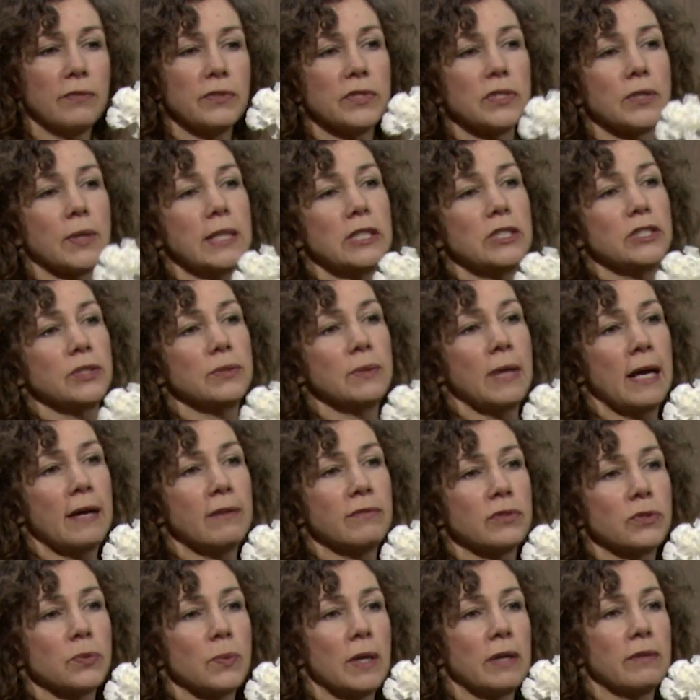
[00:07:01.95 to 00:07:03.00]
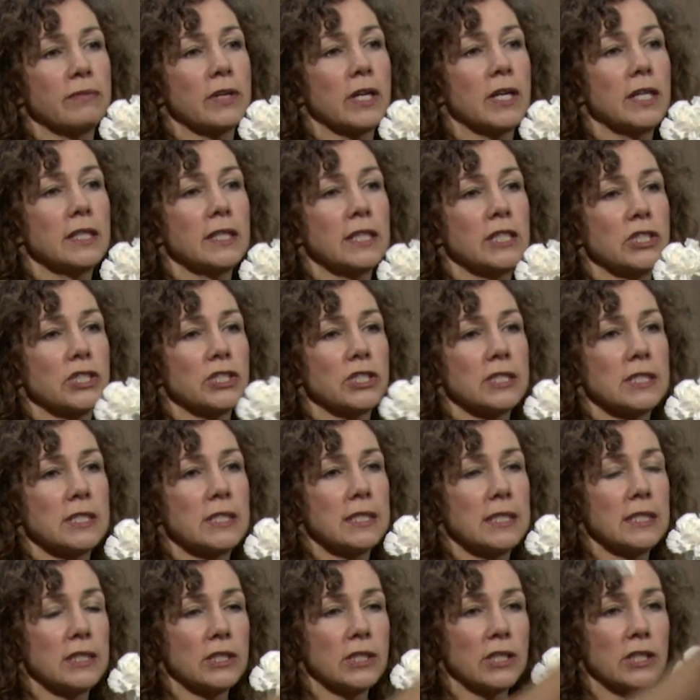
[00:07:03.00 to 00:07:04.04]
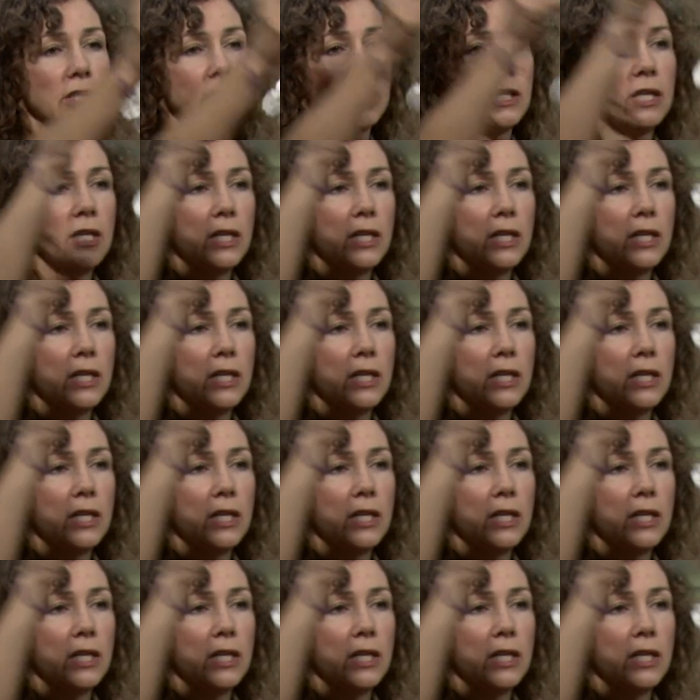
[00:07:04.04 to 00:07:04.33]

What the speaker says: so I do have 12 carnations here.